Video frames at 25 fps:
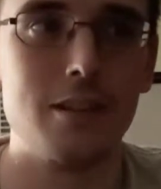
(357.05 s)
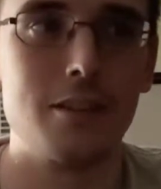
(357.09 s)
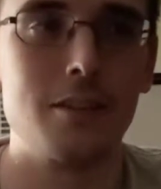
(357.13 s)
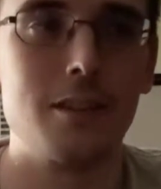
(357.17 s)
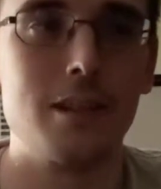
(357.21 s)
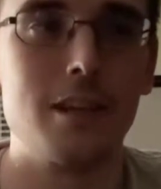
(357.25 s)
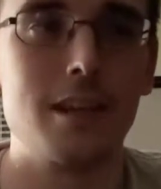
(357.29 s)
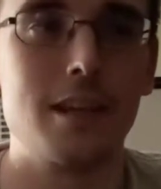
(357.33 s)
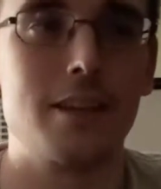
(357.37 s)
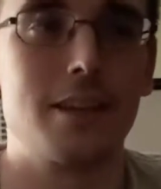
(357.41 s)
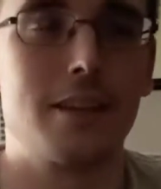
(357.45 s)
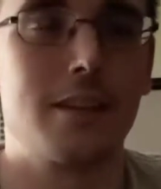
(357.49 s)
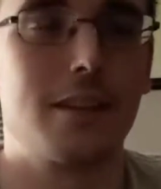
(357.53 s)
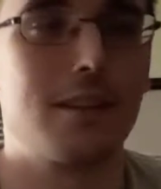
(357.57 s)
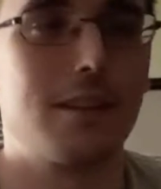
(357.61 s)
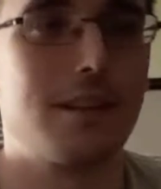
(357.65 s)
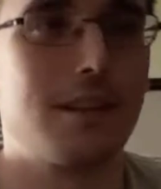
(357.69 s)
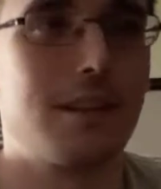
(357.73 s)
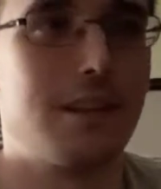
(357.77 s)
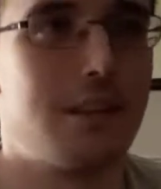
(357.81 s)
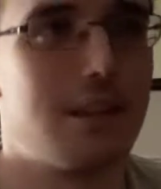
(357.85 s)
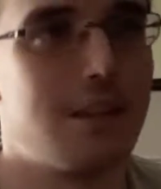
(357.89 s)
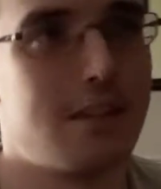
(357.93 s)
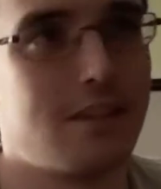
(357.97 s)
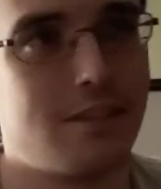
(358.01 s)
to like
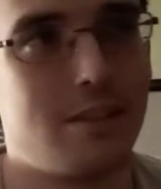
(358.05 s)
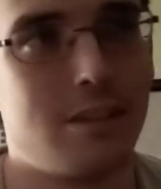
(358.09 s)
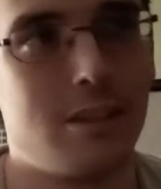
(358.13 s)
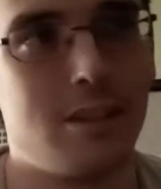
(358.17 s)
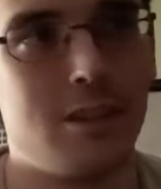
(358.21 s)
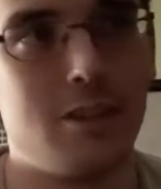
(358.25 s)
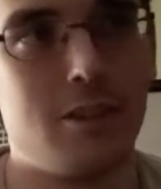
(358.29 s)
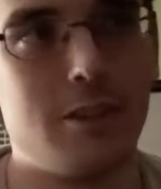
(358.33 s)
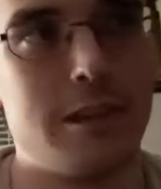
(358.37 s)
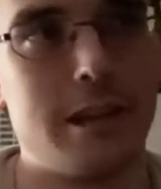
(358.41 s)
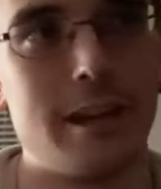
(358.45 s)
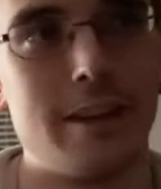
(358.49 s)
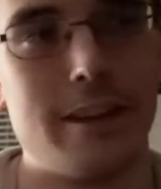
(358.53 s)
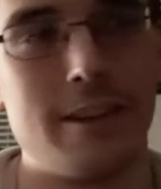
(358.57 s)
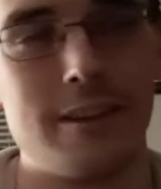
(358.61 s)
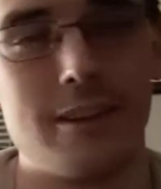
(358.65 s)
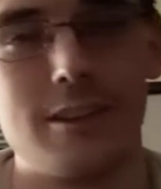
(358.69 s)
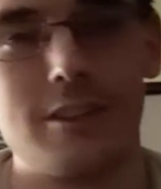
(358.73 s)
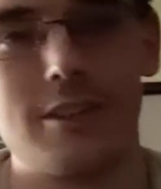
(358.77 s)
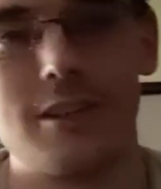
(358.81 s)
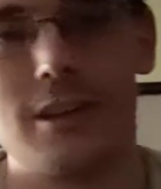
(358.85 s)
see the light at